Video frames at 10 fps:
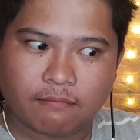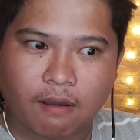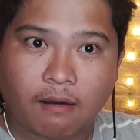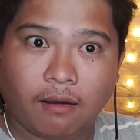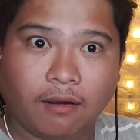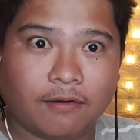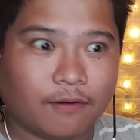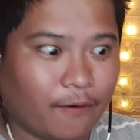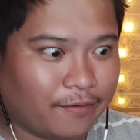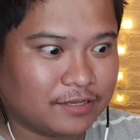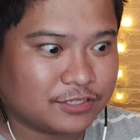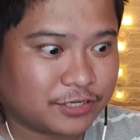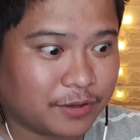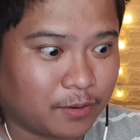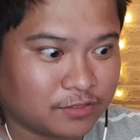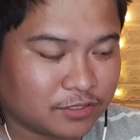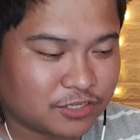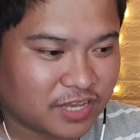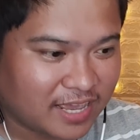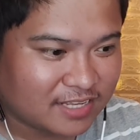Oh, she also
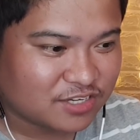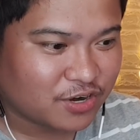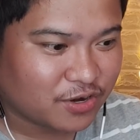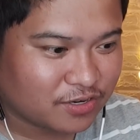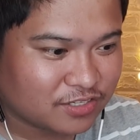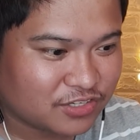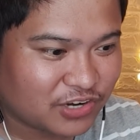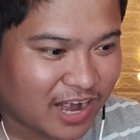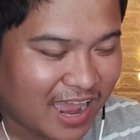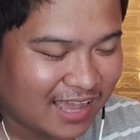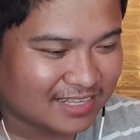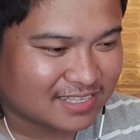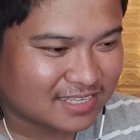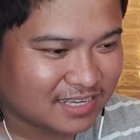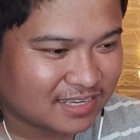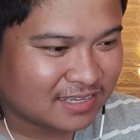changed her dress.